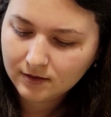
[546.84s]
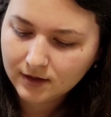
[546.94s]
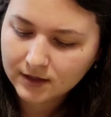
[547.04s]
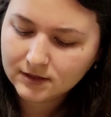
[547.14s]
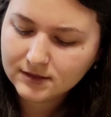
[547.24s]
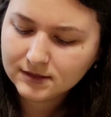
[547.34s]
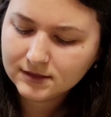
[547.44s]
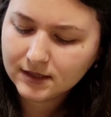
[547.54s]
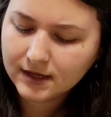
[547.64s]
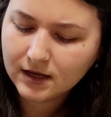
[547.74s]
and it's
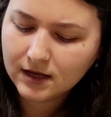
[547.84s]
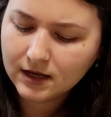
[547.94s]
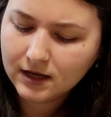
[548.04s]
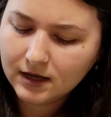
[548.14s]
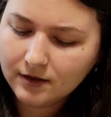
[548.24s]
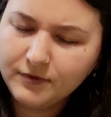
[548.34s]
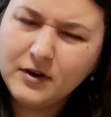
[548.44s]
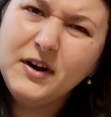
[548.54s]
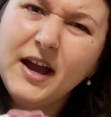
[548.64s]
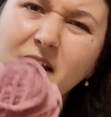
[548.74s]

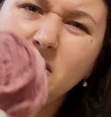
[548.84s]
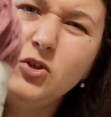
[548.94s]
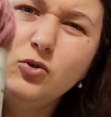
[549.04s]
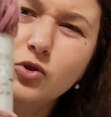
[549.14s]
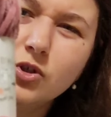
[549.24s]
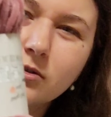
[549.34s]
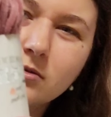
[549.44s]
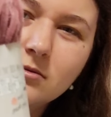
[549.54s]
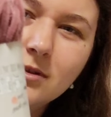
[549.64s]
very unusual.